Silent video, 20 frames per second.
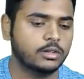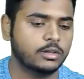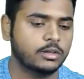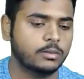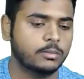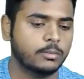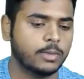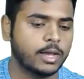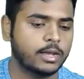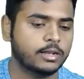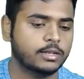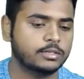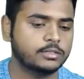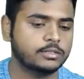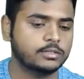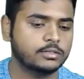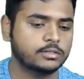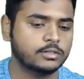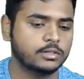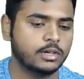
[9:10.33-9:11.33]

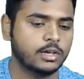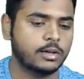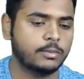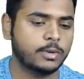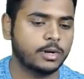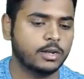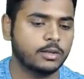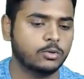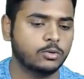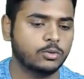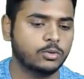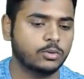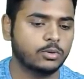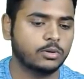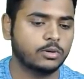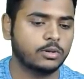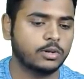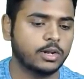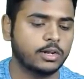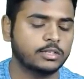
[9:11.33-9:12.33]
minus gamma W,
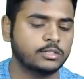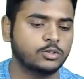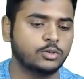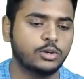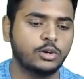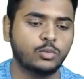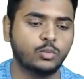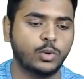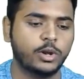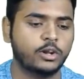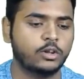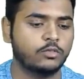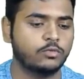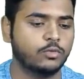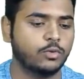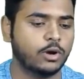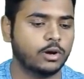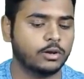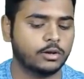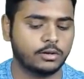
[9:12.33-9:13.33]
that is unit weight of
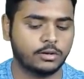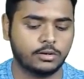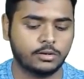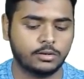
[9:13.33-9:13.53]
water.